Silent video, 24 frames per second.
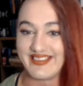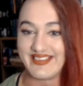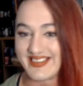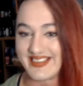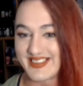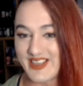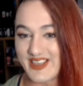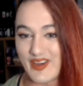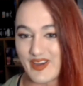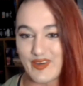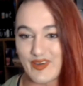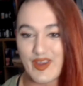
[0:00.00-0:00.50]

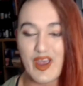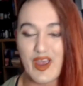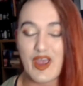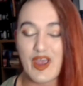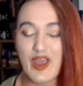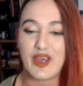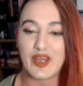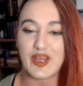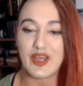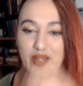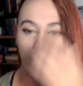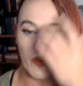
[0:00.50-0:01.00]
So,
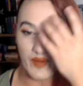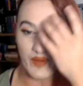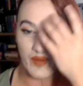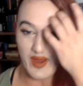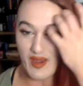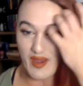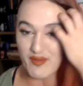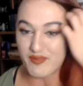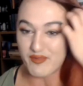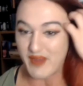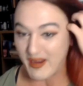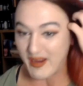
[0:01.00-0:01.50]
you know, we
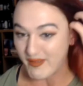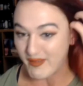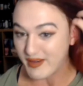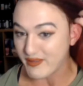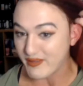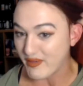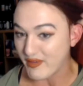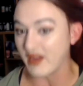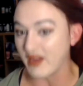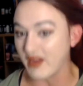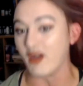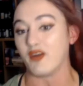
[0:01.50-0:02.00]
are very,
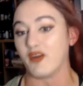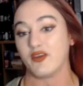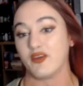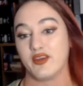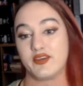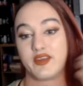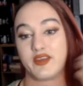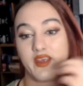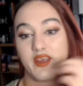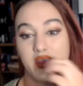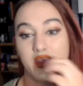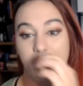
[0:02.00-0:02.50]
very
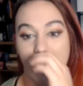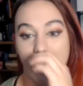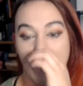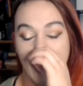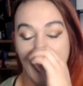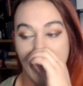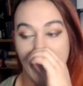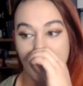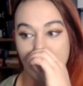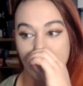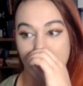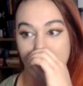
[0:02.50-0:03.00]
honored
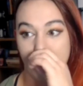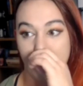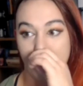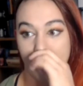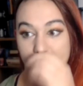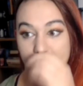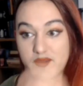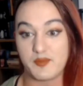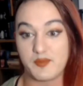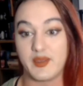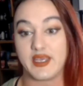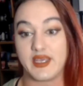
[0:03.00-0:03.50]

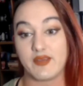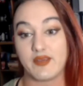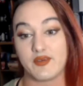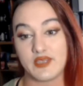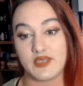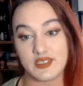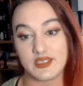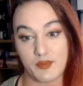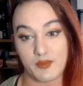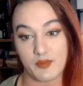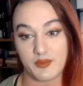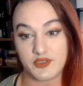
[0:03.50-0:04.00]
to be given
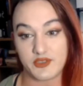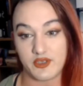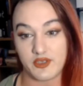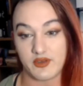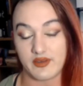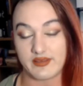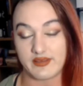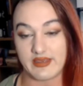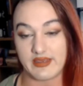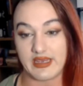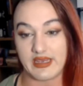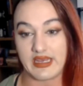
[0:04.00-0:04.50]
this
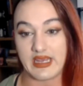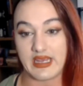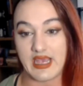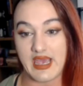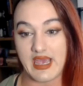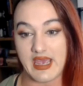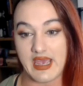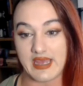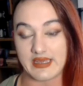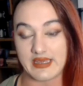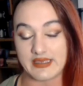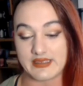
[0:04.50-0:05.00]
opportunity,
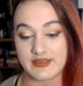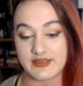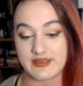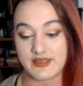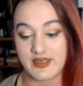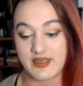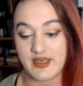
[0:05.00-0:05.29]
and